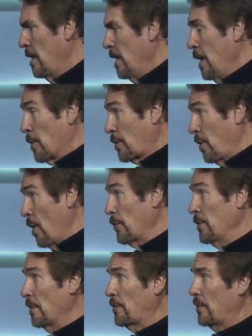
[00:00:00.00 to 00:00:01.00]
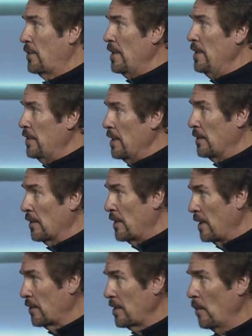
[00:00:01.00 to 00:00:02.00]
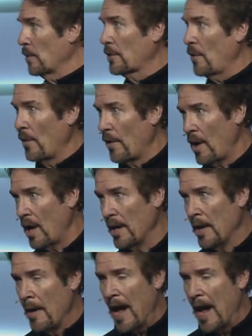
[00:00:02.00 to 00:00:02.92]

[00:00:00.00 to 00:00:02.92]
he was close enough to see Jesus, he could see what was going on.